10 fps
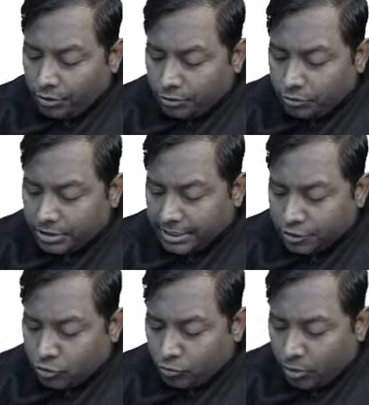to use
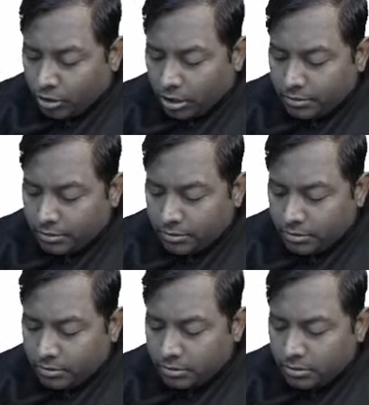H2 blocker
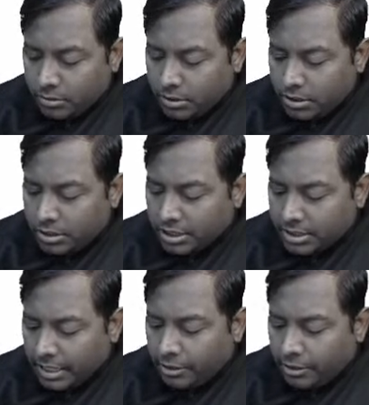
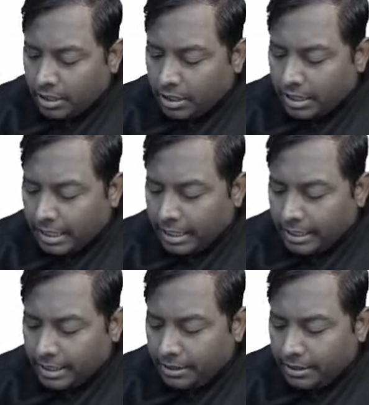drugs like your
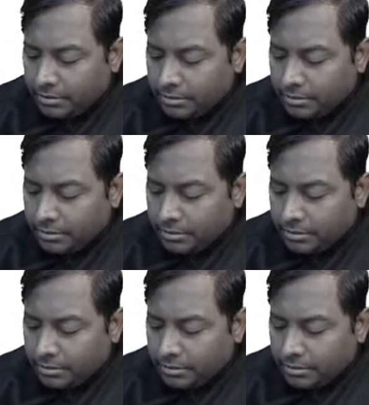ranitidine,